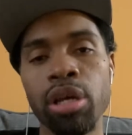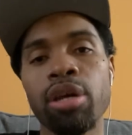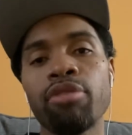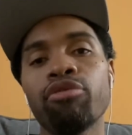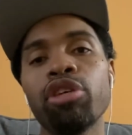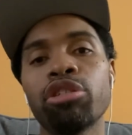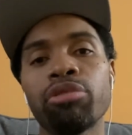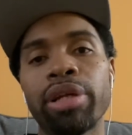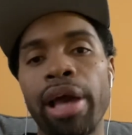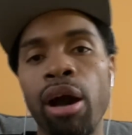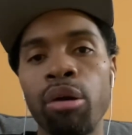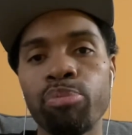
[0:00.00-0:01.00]
featuring
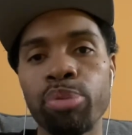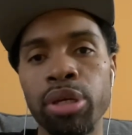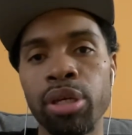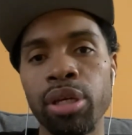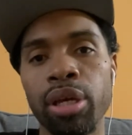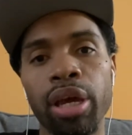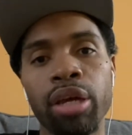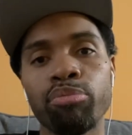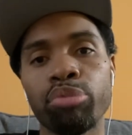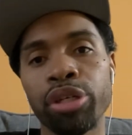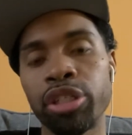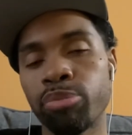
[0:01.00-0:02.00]
LP and
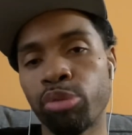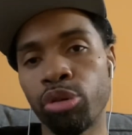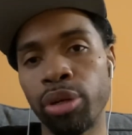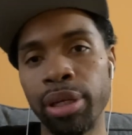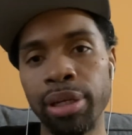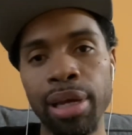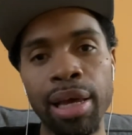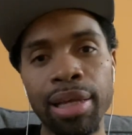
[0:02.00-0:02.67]
Breeze Bruin.